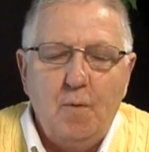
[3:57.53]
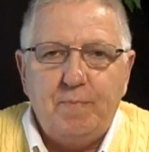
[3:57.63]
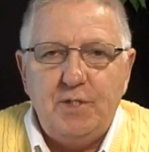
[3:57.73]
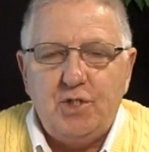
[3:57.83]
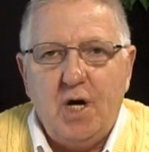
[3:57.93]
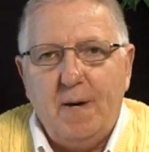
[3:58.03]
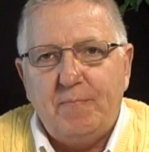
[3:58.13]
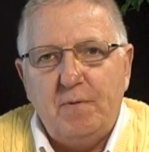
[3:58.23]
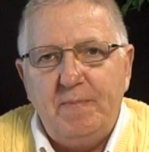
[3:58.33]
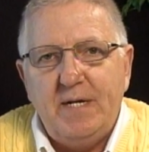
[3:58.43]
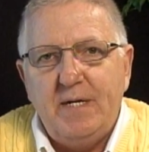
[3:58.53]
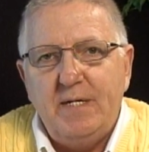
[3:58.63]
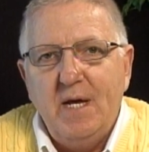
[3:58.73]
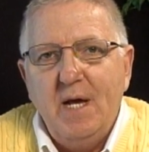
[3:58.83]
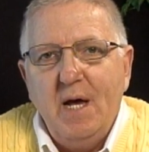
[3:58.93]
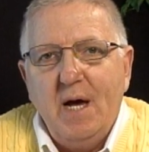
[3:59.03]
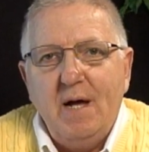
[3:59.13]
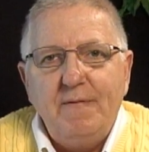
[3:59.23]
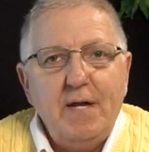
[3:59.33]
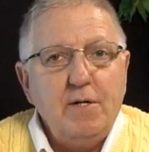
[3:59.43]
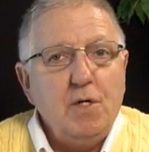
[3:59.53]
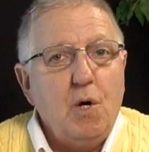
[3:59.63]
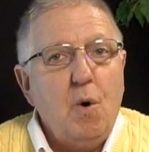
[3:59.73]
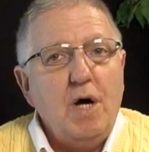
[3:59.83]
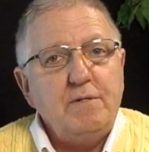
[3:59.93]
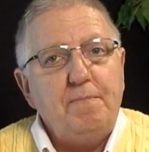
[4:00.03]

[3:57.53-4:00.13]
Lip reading: open jaw permitted, and then it'll go on